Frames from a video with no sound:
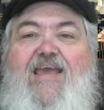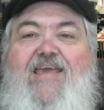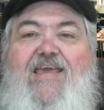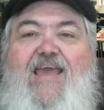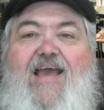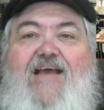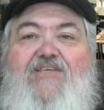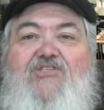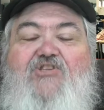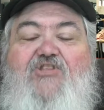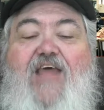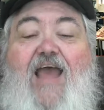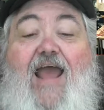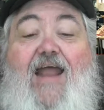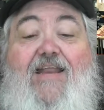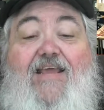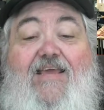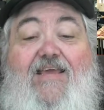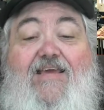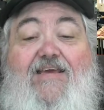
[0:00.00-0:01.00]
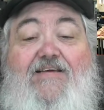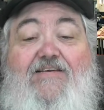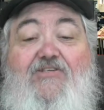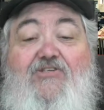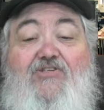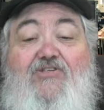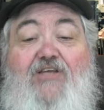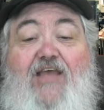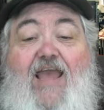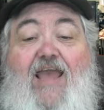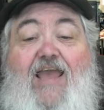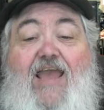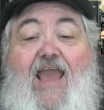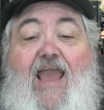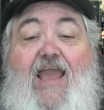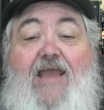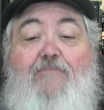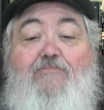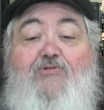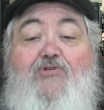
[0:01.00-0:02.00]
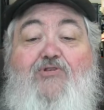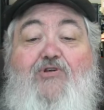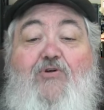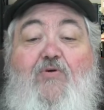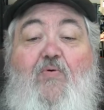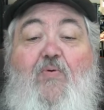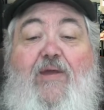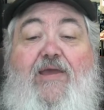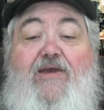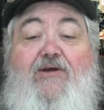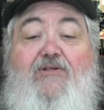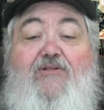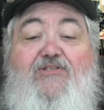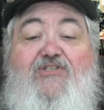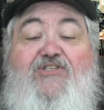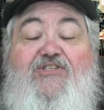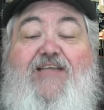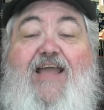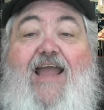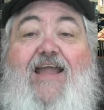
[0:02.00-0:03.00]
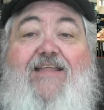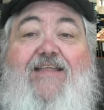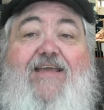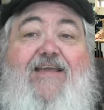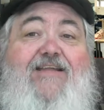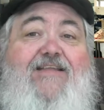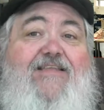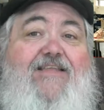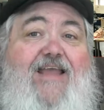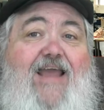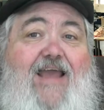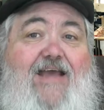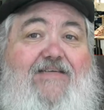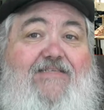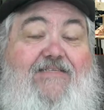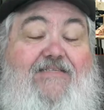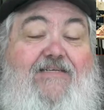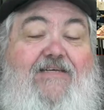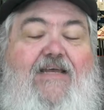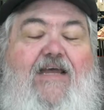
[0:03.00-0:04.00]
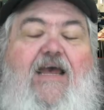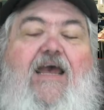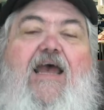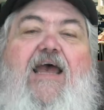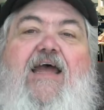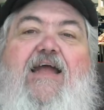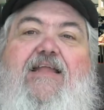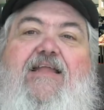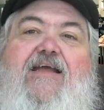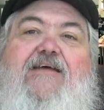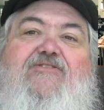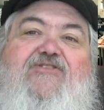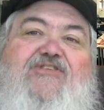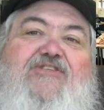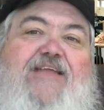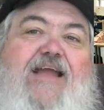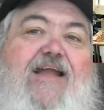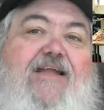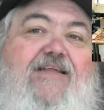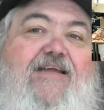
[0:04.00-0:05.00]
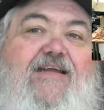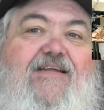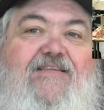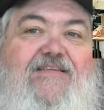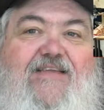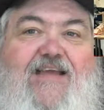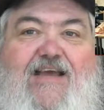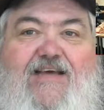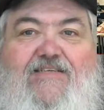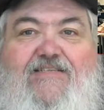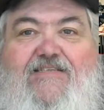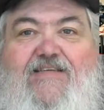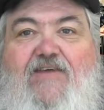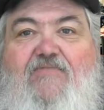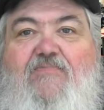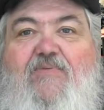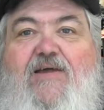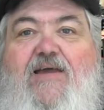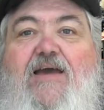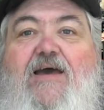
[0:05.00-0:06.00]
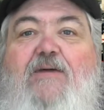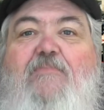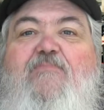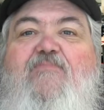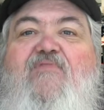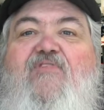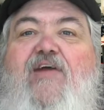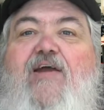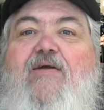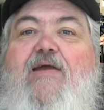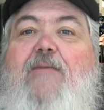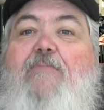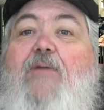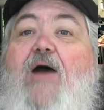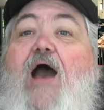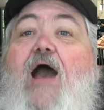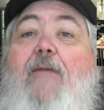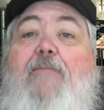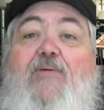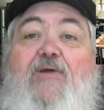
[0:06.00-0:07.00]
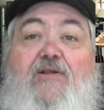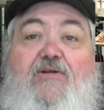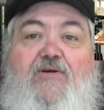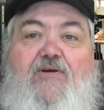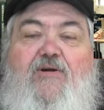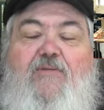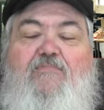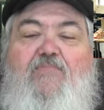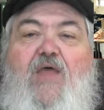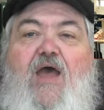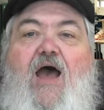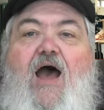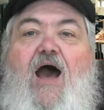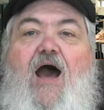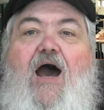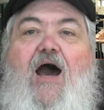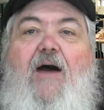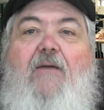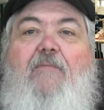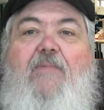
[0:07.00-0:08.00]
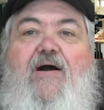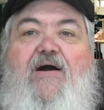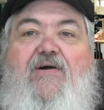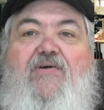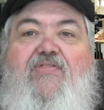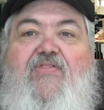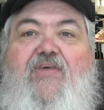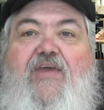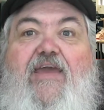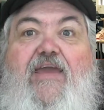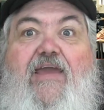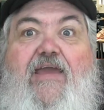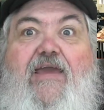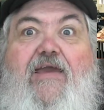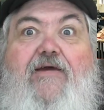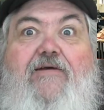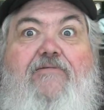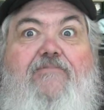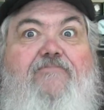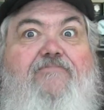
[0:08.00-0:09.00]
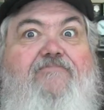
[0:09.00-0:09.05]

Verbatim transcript: Yes, that is a hamster wheel standing desk. Now, standing desks have become very popular among the,